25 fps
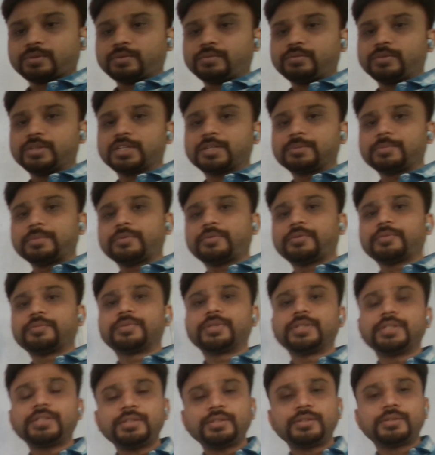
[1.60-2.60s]
Welcome
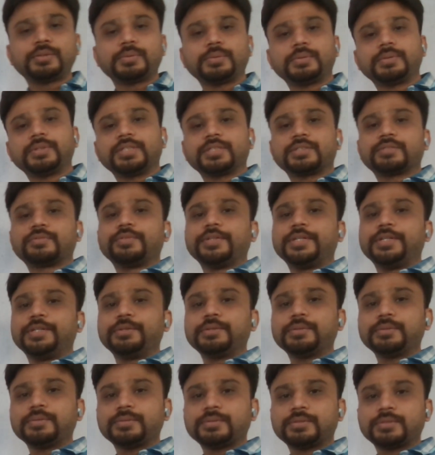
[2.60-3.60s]
everyone to this
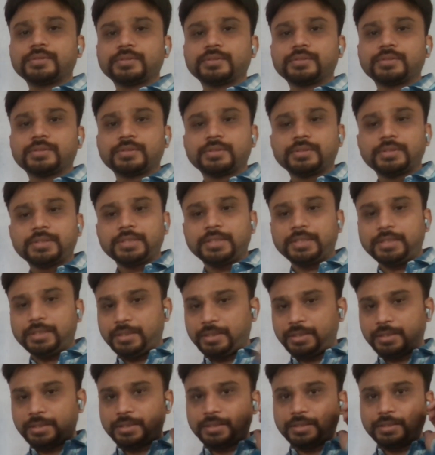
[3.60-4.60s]
video.
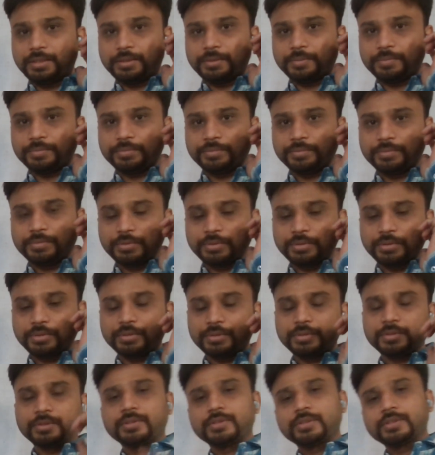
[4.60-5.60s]
Um,
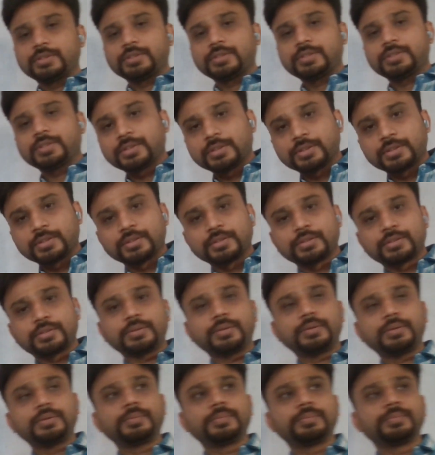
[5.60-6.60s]

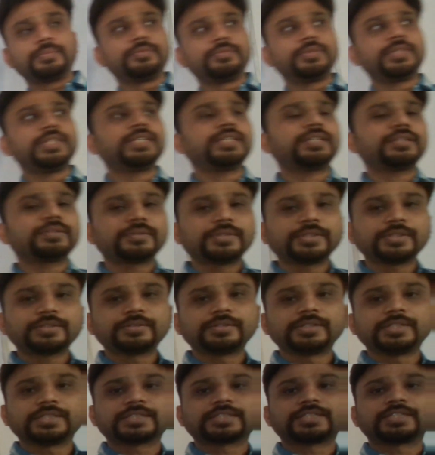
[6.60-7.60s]
so we are going
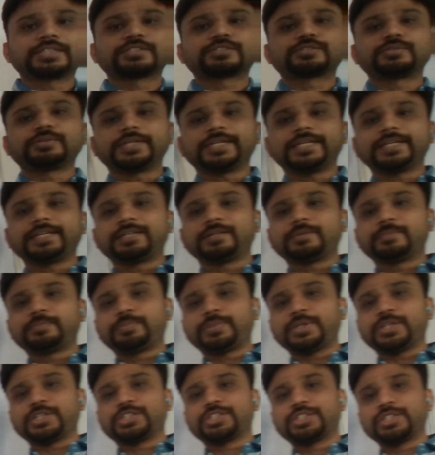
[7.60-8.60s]
to discuss today
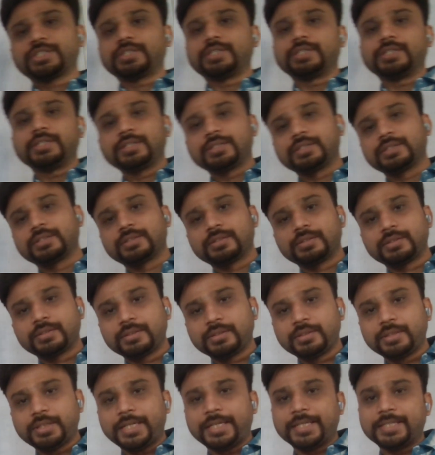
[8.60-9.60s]
pressure
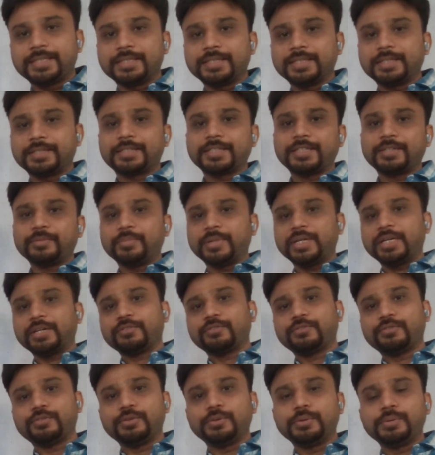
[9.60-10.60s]
exerted by
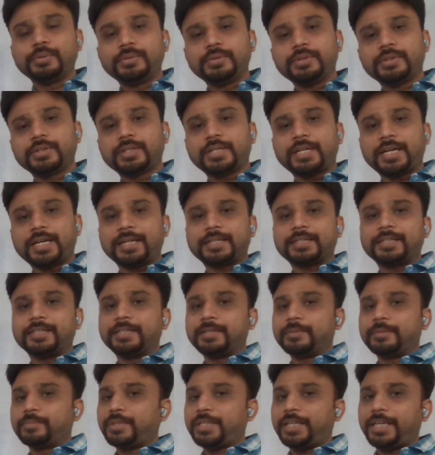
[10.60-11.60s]
a fluid at a
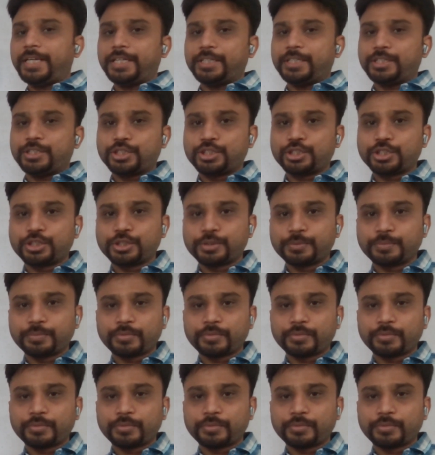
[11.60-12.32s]
depth h.